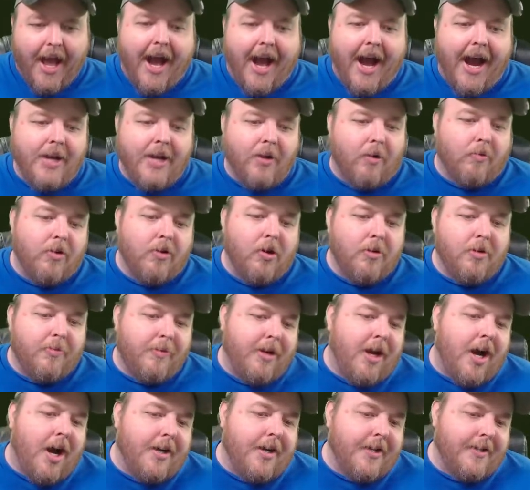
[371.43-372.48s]
don't know, to be
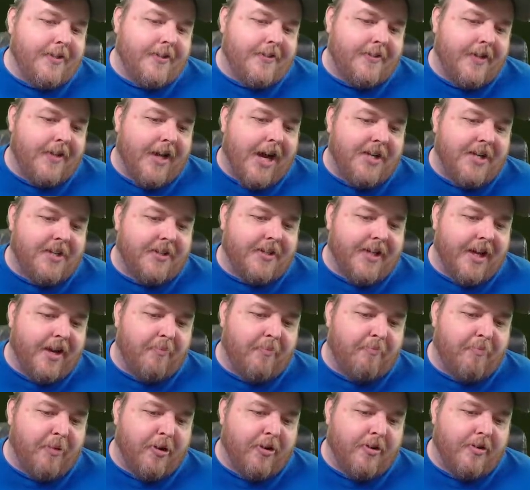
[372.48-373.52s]
honest. I just kind of
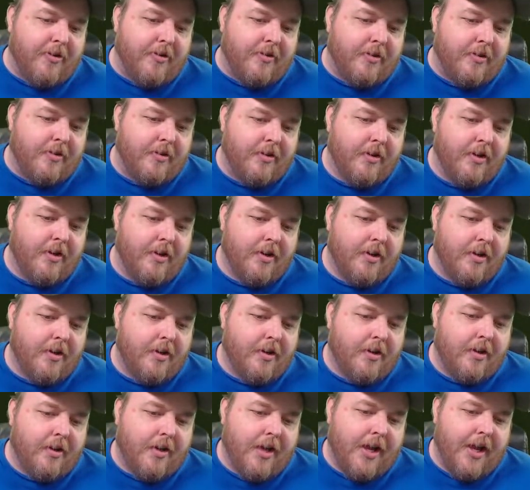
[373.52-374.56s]
burn,
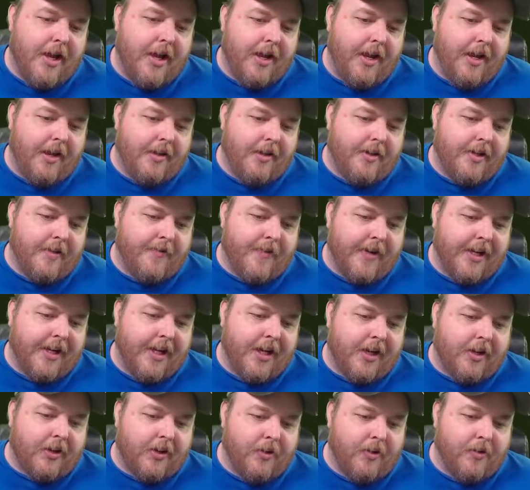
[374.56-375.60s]
and if I get
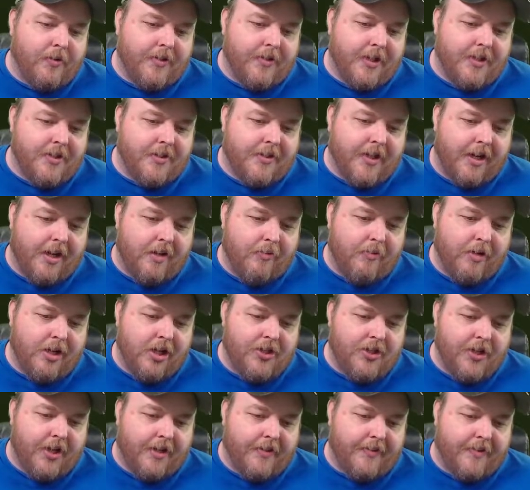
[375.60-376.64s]
close, I just kind of
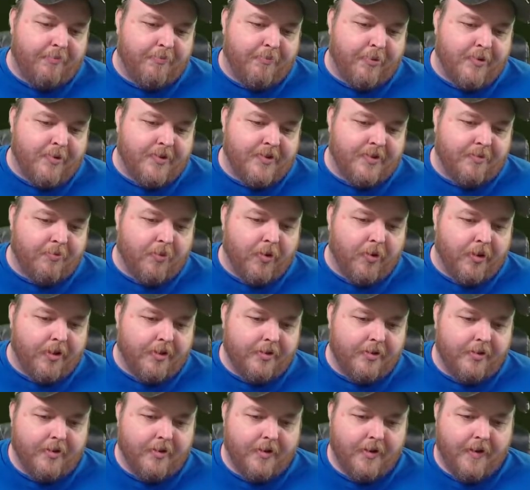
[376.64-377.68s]
readjust and burn some more.
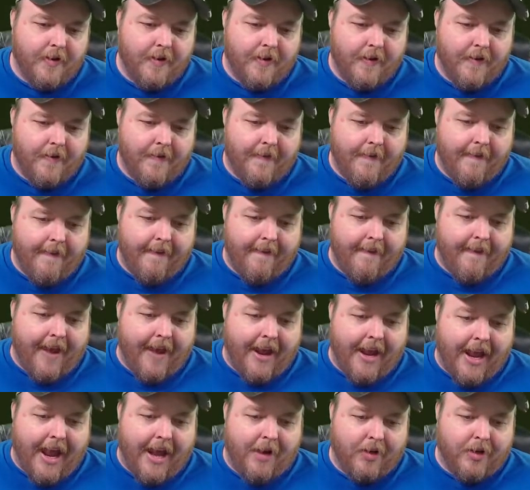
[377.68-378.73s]

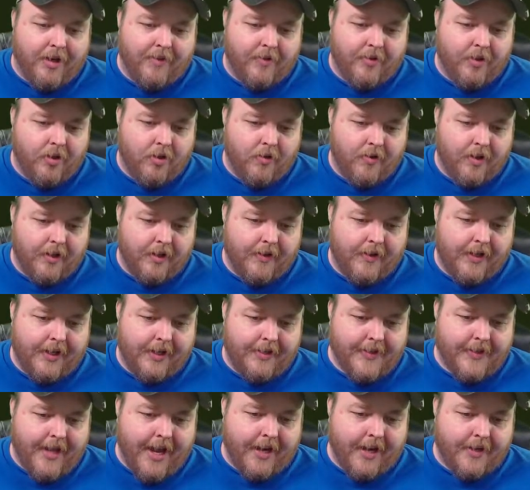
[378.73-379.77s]
I don't even know the
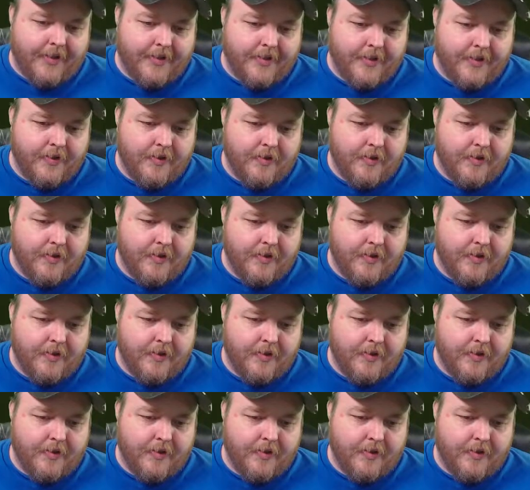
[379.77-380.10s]
exacts.